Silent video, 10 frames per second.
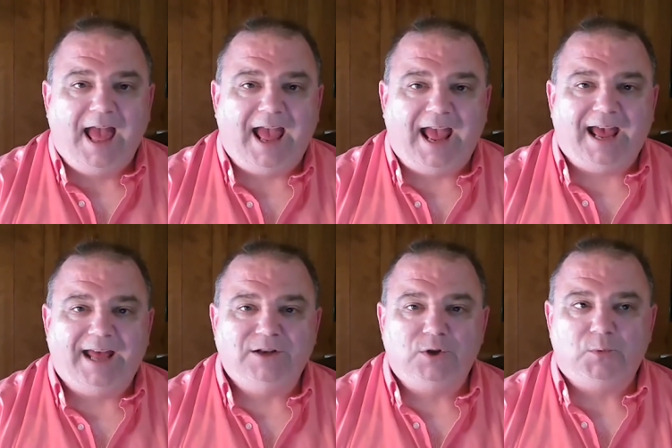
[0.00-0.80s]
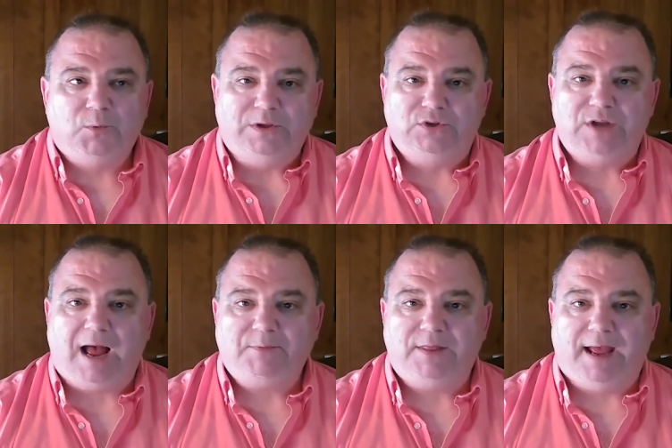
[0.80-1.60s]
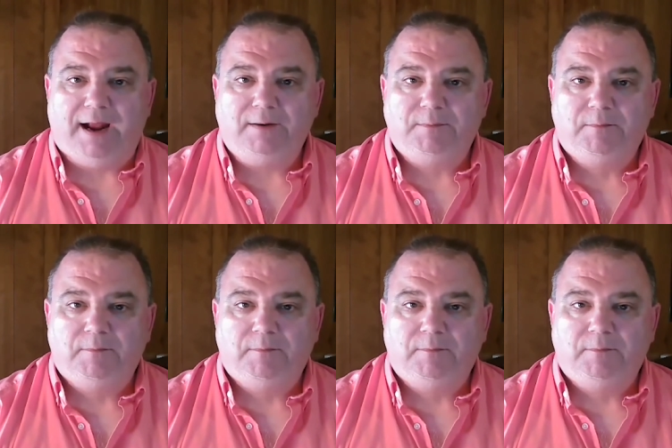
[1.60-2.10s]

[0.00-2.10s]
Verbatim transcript: And we stopped there